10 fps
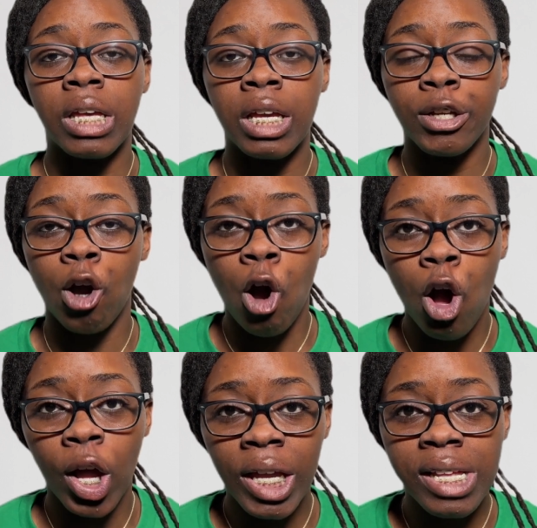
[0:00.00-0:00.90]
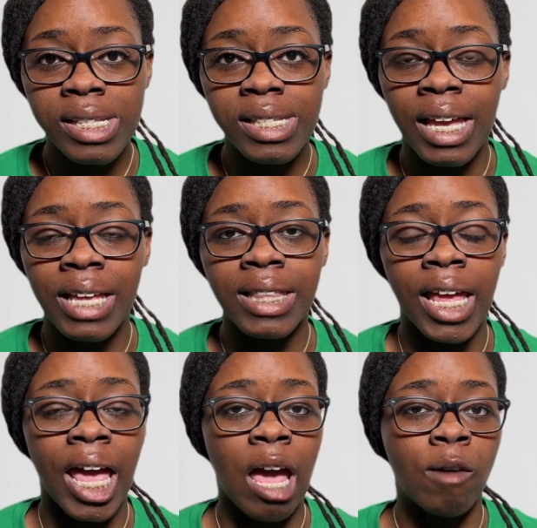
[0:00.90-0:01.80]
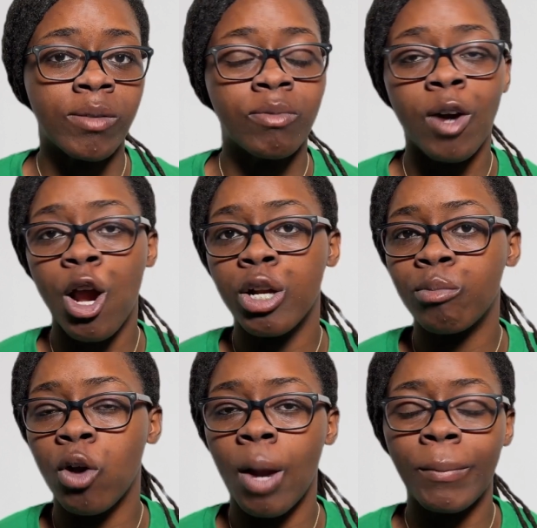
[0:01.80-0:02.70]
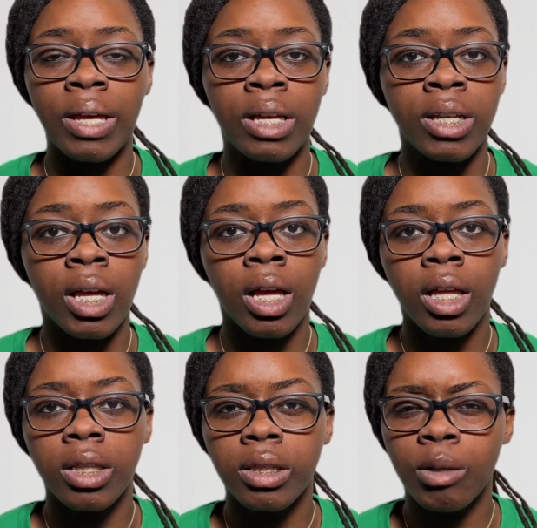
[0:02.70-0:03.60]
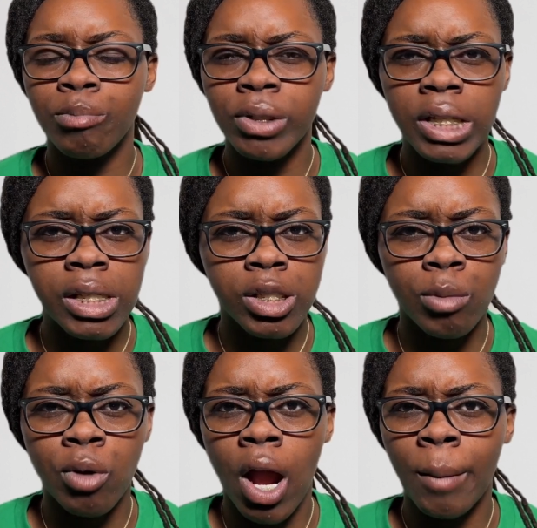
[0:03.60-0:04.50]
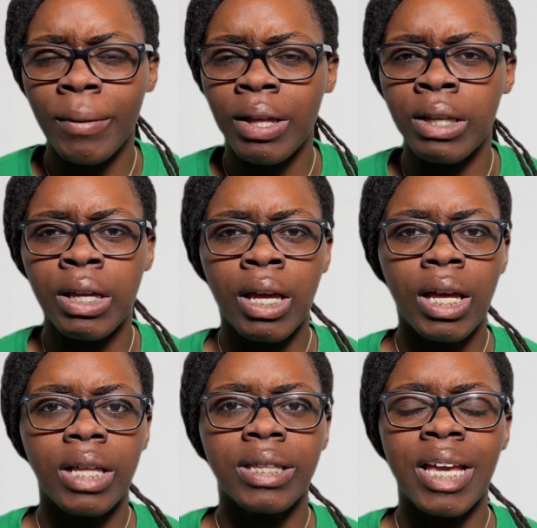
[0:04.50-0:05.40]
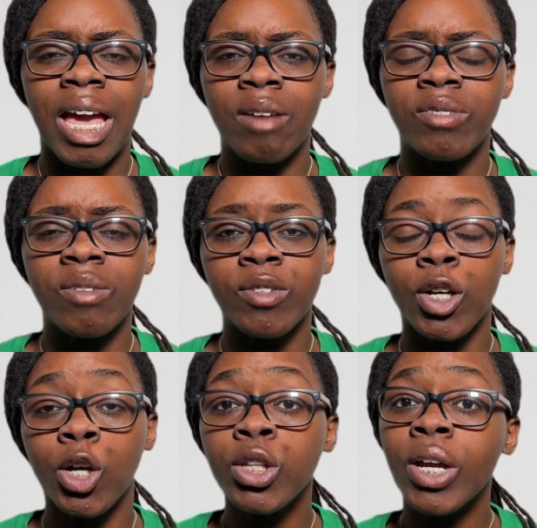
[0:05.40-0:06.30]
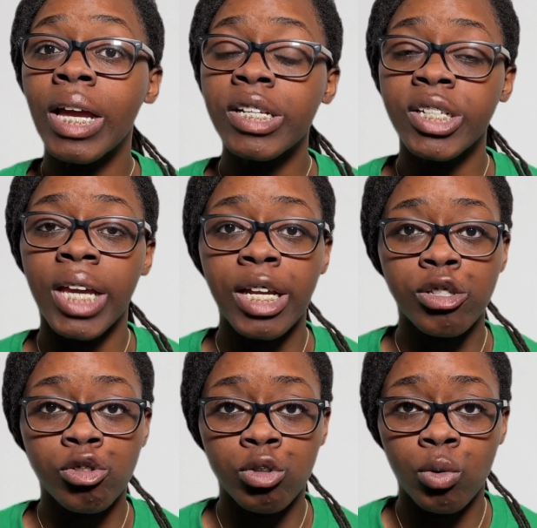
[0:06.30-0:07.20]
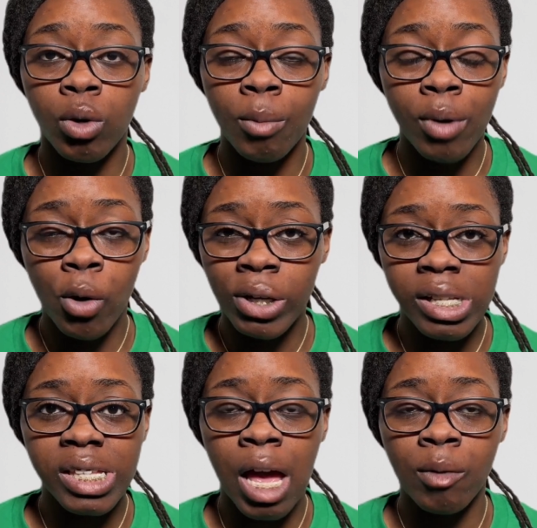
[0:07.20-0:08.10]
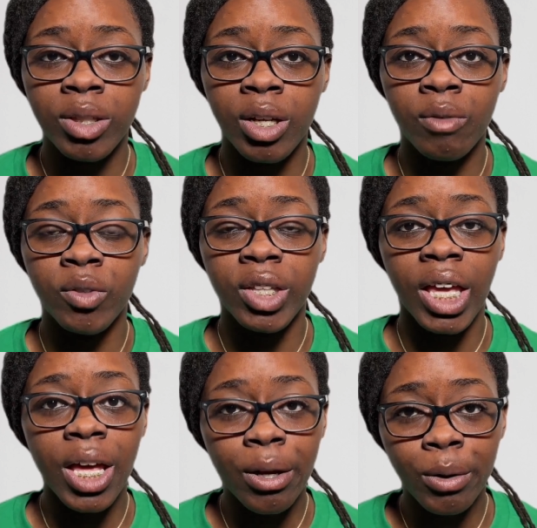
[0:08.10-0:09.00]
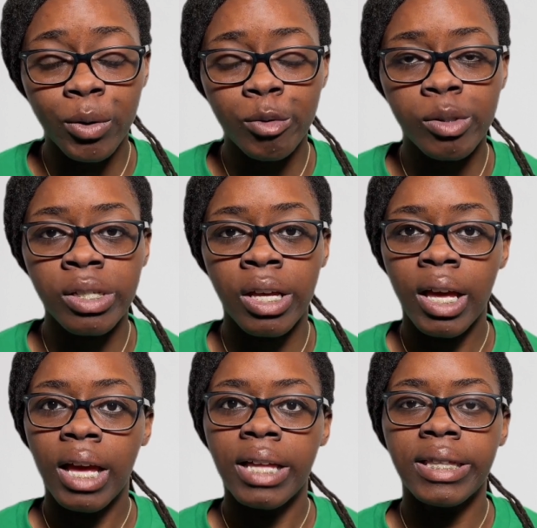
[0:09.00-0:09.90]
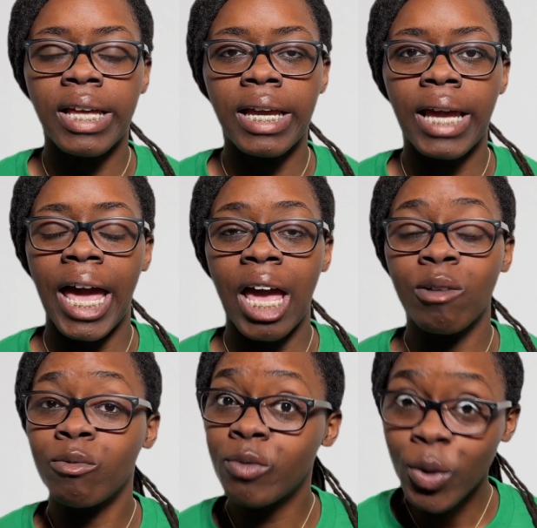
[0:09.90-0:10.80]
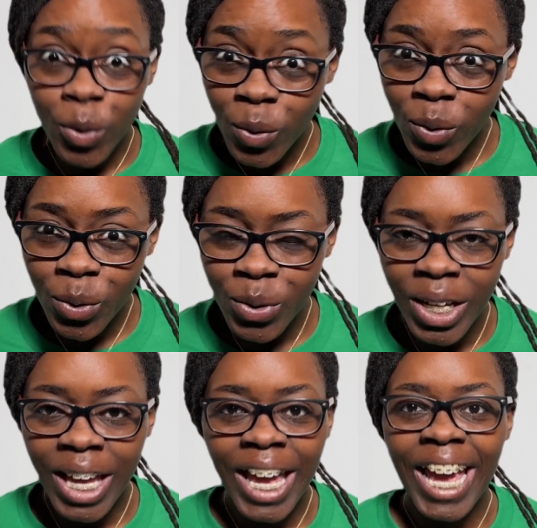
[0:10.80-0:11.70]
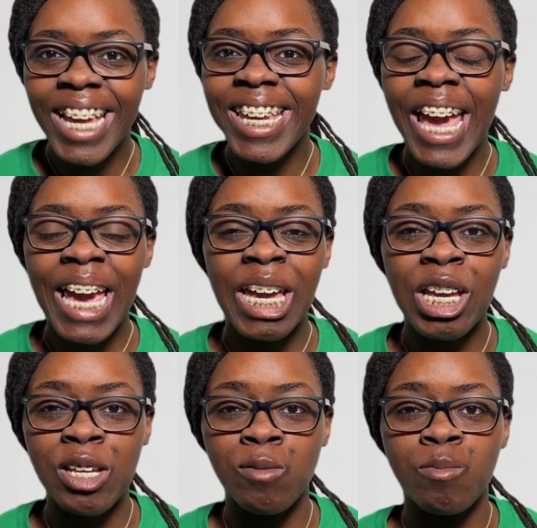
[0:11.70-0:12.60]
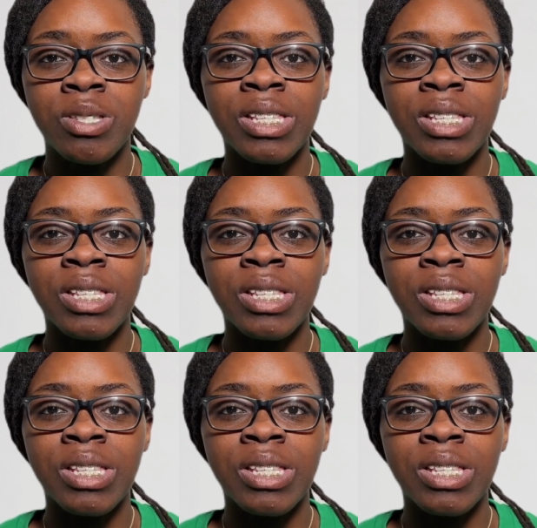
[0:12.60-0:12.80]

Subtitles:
in August, and they have the fire department, the police department. They have different other educational components out there for the kiddos. They have food, games,